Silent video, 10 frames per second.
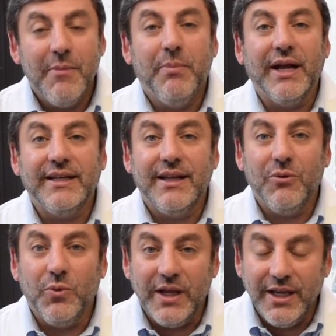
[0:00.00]
But
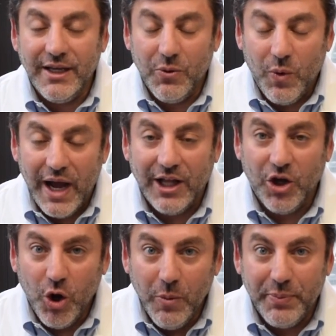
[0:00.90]
we,
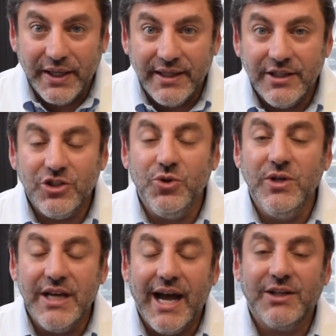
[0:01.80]
while open, do
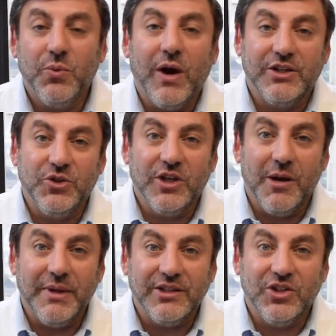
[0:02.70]
not want you
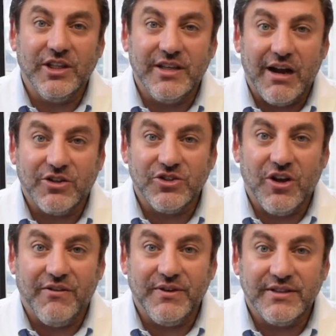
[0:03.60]
coming to the doctor's
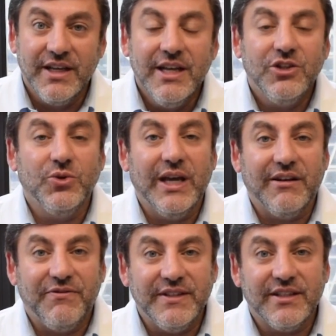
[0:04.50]
office to get
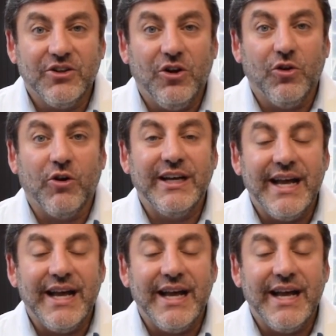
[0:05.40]
a physical or a